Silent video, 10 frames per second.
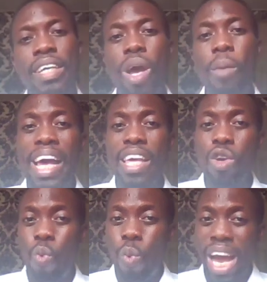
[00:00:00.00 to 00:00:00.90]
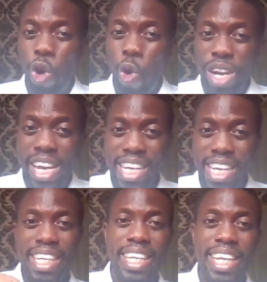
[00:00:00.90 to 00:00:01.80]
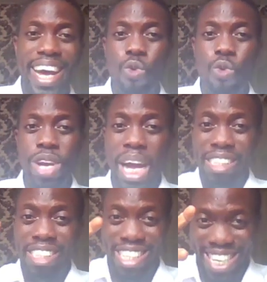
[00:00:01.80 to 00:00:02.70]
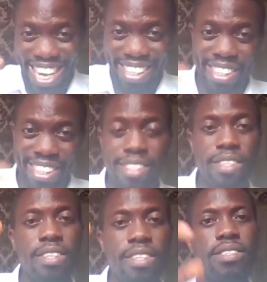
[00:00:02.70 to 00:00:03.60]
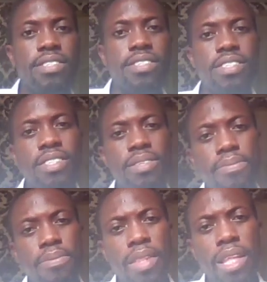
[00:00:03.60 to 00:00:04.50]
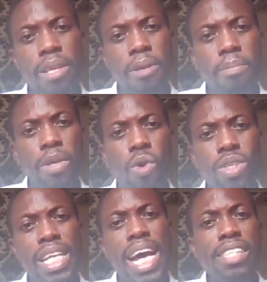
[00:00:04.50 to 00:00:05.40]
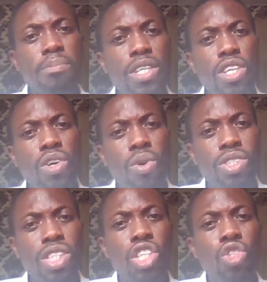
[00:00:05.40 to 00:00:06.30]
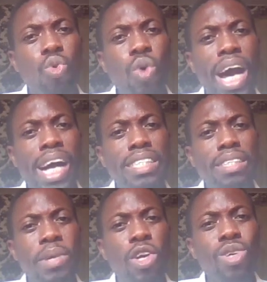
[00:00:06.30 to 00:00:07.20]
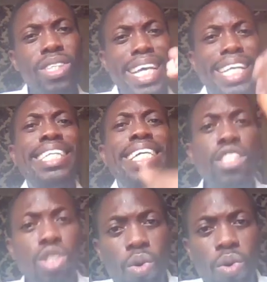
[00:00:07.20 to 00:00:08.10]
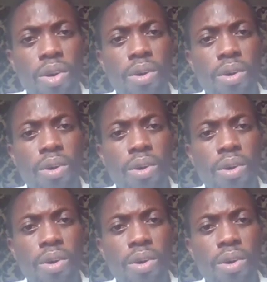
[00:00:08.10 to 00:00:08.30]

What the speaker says: whereby we are connected and we can change things, because that brings us into us, make us a creator.